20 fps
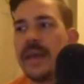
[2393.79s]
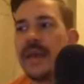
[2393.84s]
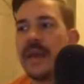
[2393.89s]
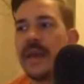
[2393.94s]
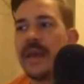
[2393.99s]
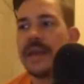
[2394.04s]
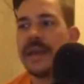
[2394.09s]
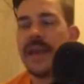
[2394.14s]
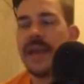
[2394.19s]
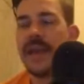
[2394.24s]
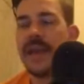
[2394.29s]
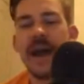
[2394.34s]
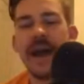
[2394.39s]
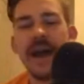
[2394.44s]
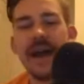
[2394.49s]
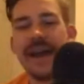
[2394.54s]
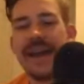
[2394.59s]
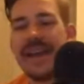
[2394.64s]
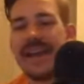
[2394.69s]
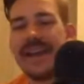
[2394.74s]

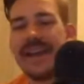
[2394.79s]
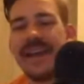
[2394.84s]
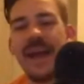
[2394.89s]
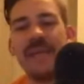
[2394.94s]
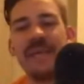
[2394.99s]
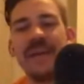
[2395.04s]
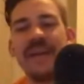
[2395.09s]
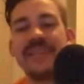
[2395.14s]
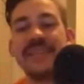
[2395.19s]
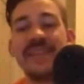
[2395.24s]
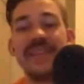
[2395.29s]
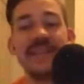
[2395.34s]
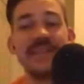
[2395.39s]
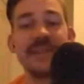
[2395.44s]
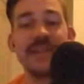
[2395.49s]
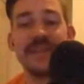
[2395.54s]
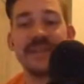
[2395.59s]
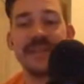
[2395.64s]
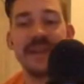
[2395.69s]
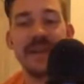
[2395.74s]
Yeah, I mean, I say this
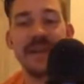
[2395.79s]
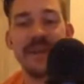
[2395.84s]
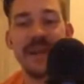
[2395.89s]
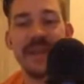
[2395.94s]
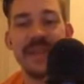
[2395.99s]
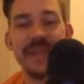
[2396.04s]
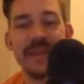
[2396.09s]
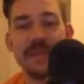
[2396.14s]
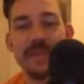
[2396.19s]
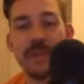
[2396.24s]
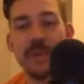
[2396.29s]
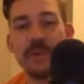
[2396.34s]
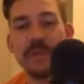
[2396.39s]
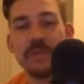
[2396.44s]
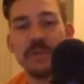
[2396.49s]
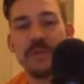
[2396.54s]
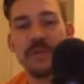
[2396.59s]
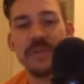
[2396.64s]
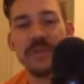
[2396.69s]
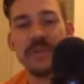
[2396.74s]
all the time, but I think most
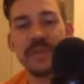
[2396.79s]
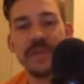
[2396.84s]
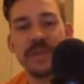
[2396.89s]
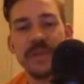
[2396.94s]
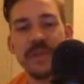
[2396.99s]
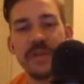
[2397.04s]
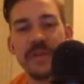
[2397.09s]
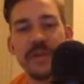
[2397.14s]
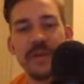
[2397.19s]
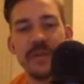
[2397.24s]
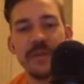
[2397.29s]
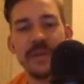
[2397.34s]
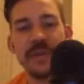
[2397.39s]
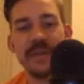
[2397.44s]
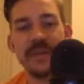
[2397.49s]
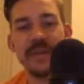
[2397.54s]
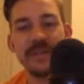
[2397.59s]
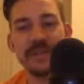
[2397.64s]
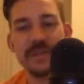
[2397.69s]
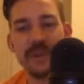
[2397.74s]
movies could be 30
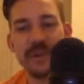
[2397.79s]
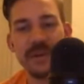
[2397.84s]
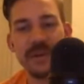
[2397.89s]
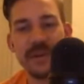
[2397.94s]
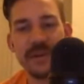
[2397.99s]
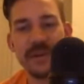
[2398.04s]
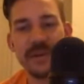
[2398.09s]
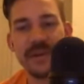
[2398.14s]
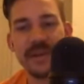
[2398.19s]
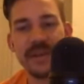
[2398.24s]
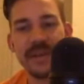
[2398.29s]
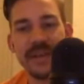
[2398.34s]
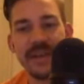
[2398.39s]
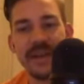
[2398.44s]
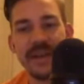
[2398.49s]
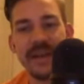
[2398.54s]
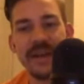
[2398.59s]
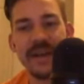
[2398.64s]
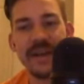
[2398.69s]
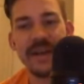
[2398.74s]
minutes shorter.
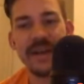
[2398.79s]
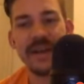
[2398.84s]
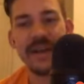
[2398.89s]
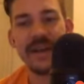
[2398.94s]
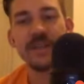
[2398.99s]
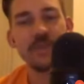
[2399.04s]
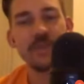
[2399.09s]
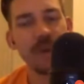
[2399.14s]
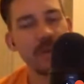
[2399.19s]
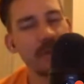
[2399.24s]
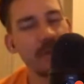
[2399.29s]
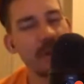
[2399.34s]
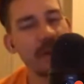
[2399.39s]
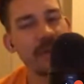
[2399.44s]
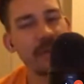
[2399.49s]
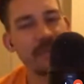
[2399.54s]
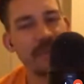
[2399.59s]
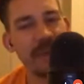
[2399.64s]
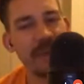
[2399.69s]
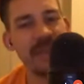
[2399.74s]
There's
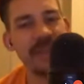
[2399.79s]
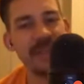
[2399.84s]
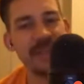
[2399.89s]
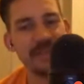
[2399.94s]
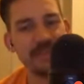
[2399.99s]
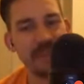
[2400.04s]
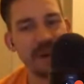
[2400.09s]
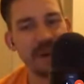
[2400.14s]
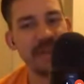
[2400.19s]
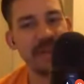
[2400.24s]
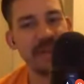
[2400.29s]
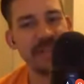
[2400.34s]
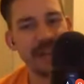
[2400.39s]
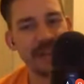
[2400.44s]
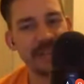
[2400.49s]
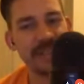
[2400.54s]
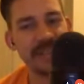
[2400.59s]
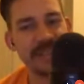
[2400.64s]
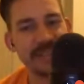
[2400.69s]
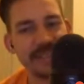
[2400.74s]
probably quite a bit in these
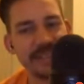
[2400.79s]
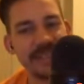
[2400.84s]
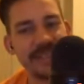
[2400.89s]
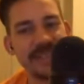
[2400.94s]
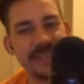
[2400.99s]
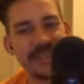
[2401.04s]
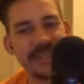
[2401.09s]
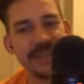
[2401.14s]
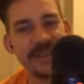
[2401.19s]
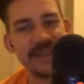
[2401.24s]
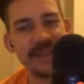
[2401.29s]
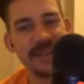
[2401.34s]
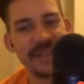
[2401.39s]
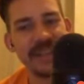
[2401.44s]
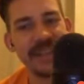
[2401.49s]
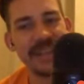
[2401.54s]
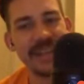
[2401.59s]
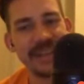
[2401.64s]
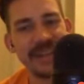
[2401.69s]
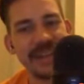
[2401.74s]
montages too
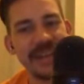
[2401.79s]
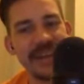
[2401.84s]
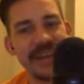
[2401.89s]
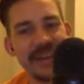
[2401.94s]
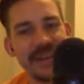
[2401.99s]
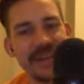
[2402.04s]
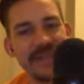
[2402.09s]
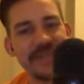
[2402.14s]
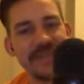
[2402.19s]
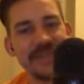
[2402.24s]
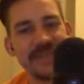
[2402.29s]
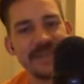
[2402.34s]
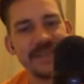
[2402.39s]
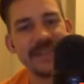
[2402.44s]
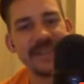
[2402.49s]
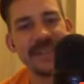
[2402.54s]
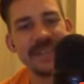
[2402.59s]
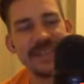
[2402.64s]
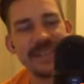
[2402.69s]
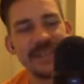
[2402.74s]
that they could have
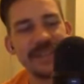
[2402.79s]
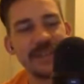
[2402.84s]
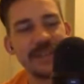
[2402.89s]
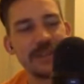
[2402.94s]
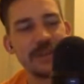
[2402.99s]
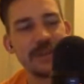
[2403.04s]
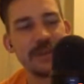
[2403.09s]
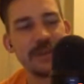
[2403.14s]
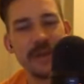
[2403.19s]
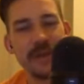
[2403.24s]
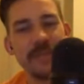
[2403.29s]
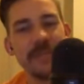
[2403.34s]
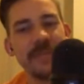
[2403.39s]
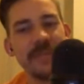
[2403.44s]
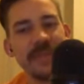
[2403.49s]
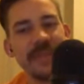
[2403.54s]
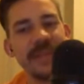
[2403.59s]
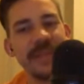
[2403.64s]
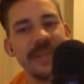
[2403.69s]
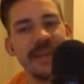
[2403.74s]

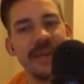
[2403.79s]
trimmed a